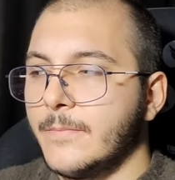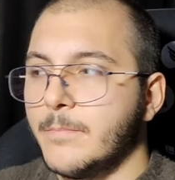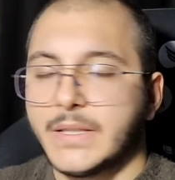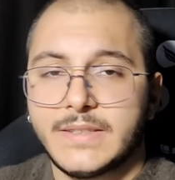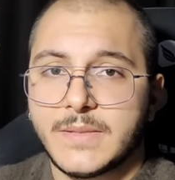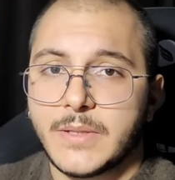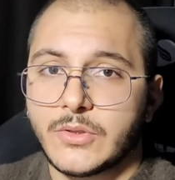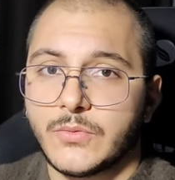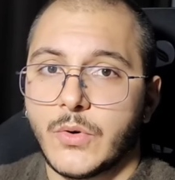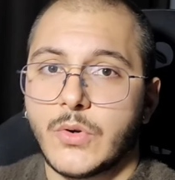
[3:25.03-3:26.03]
But this
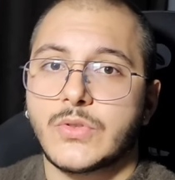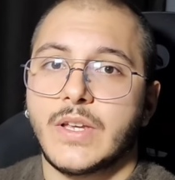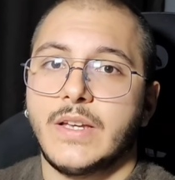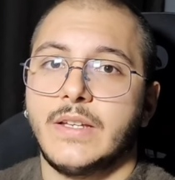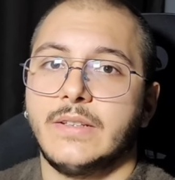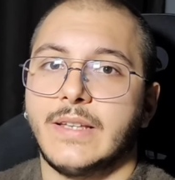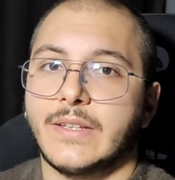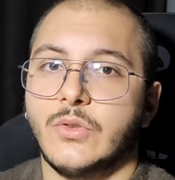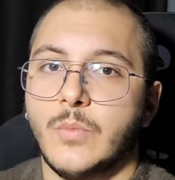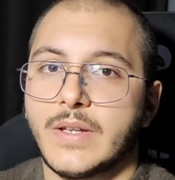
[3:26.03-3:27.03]
method works, and
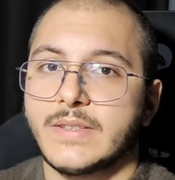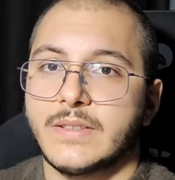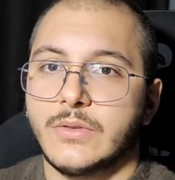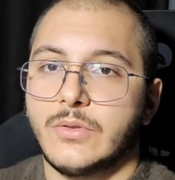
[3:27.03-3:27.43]
like you must